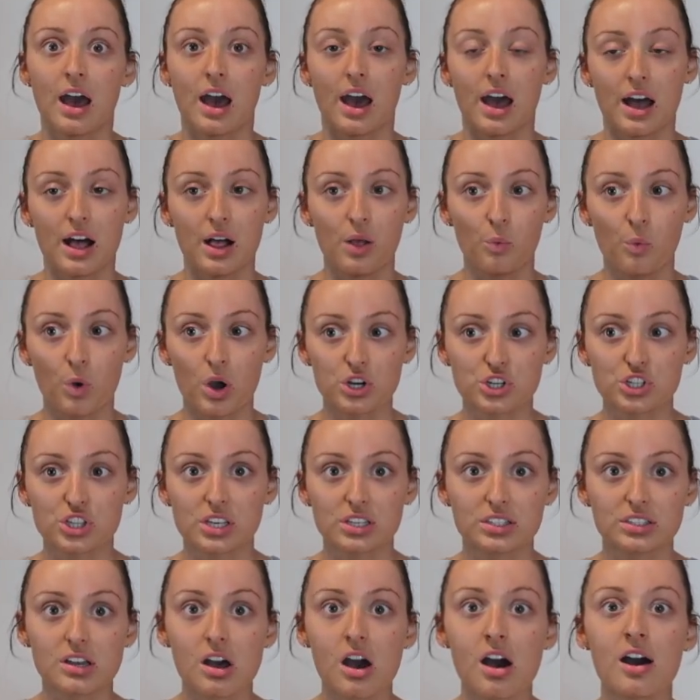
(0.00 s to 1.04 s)
I'll wash
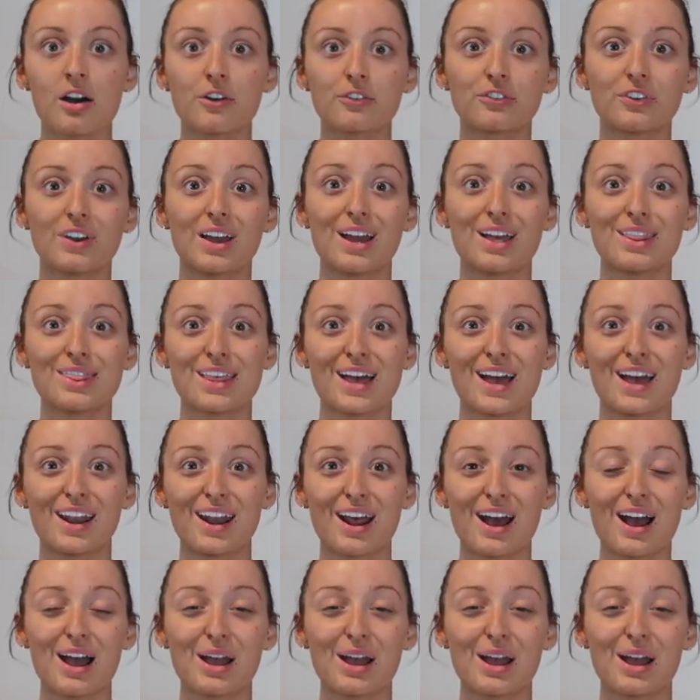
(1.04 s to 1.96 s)
this off and then